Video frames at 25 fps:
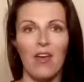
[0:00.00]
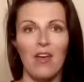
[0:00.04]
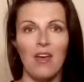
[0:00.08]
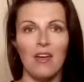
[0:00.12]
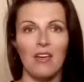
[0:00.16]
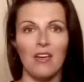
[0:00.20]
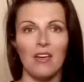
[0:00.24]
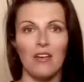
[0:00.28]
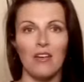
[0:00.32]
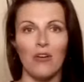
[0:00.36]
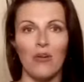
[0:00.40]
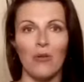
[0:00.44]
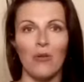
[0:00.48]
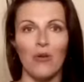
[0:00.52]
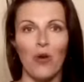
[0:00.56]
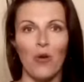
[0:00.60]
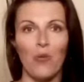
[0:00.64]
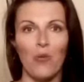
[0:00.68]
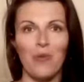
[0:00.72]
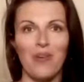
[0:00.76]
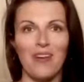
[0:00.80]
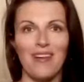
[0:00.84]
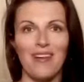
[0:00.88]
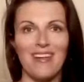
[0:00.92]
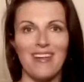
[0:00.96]

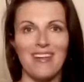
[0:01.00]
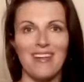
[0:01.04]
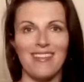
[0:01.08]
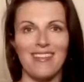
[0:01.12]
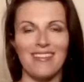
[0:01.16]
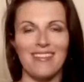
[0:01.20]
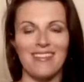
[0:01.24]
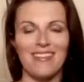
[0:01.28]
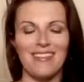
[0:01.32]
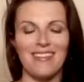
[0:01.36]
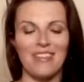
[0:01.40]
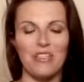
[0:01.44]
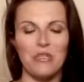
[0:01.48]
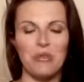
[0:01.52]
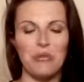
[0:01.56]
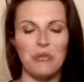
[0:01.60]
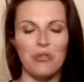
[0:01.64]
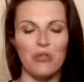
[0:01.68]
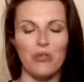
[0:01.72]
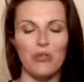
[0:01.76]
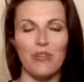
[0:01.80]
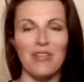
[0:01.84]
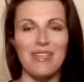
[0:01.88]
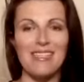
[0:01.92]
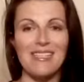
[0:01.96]
Nobody
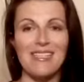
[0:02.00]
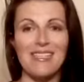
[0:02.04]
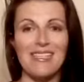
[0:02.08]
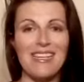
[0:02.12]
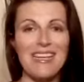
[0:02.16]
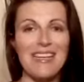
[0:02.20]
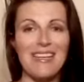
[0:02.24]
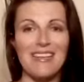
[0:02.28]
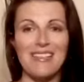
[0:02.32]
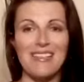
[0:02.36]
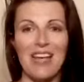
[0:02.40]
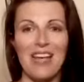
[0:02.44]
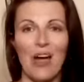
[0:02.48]
usually seeks